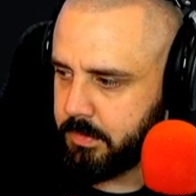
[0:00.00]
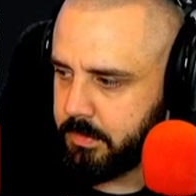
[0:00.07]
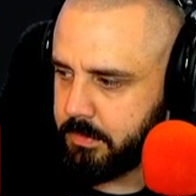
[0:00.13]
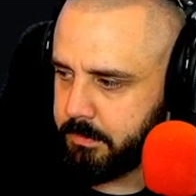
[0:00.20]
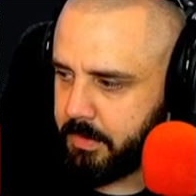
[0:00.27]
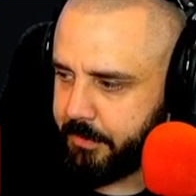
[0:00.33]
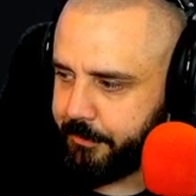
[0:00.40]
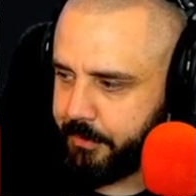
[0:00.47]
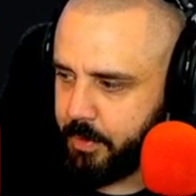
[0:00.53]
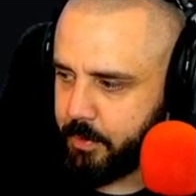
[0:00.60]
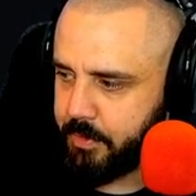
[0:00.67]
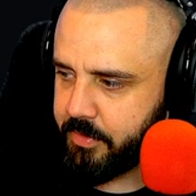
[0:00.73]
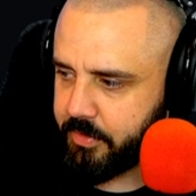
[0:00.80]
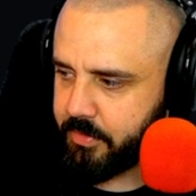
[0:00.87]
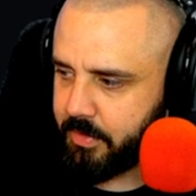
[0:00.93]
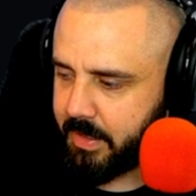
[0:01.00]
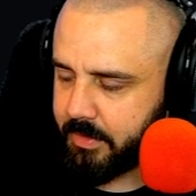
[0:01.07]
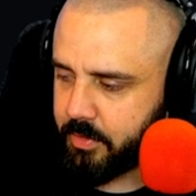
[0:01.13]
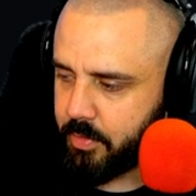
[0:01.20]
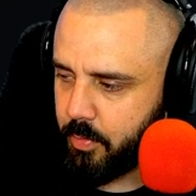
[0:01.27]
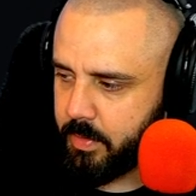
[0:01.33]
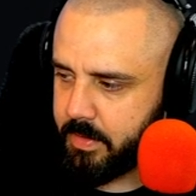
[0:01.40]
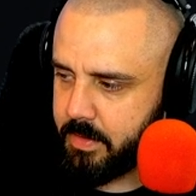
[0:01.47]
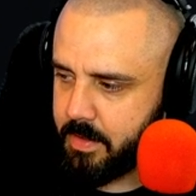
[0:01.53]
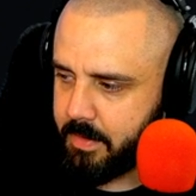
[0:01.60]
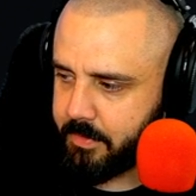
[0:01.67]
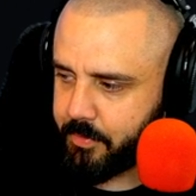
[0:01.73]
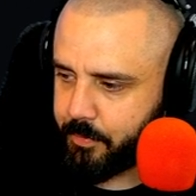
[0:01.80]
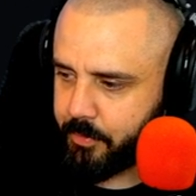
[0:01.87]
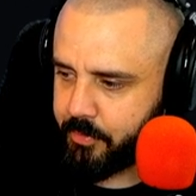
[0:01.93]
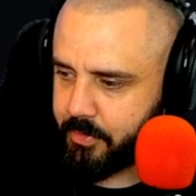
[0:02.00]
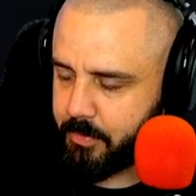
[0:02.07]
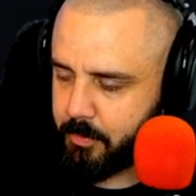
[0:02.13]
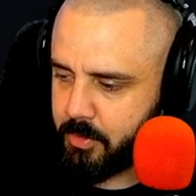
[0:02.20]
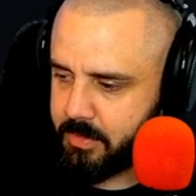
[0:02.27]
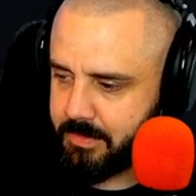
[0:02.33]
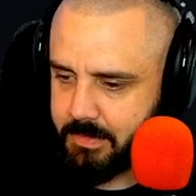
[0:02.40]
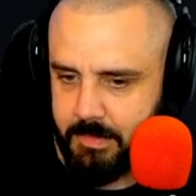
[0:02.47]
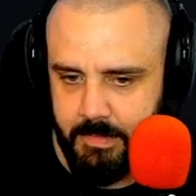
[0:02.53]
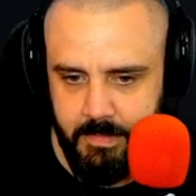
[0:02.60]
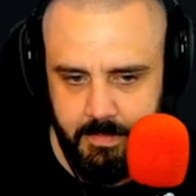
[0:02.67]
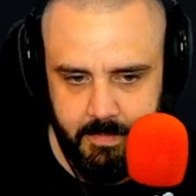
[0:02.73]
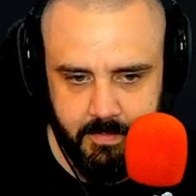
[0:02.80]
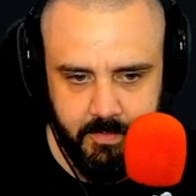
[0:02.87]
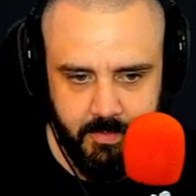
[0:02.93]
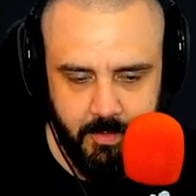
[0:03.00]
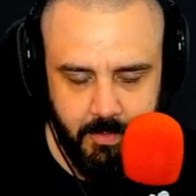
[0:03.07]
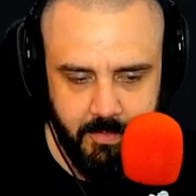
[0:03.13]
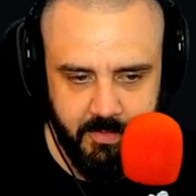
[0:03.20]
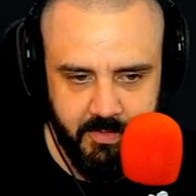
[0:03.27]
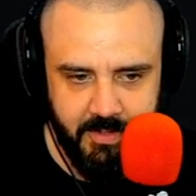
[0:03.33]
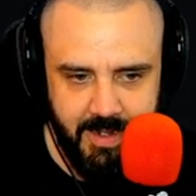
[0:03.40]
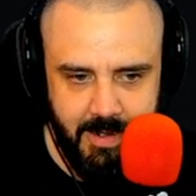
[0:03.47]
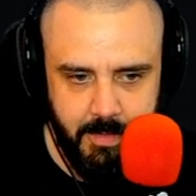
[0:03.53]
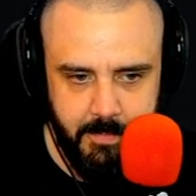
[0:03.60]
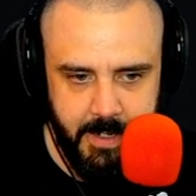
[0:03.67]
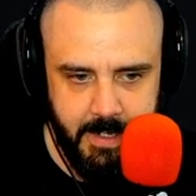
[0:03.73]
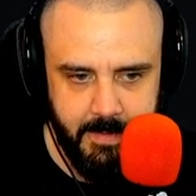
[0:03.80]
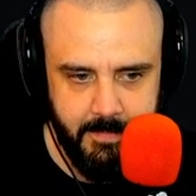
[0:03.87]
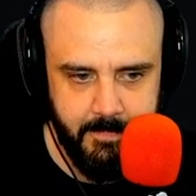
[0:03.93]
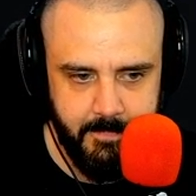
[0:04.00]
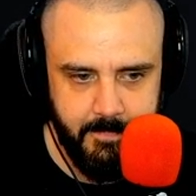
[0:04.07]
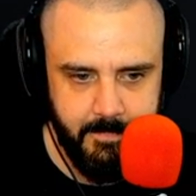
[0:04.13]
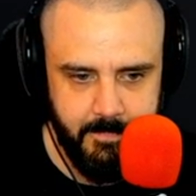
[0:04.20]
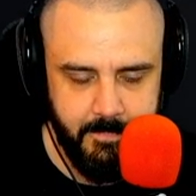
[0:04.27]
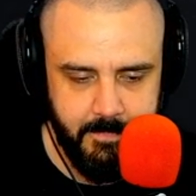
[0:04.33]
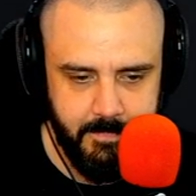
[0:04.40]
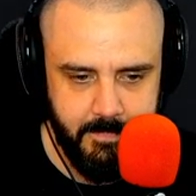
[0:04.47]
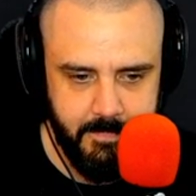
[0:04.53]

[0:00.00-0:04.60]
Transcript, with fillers: My phone is like going nuts for some reason starting oh, to scare Somebody's me. popular.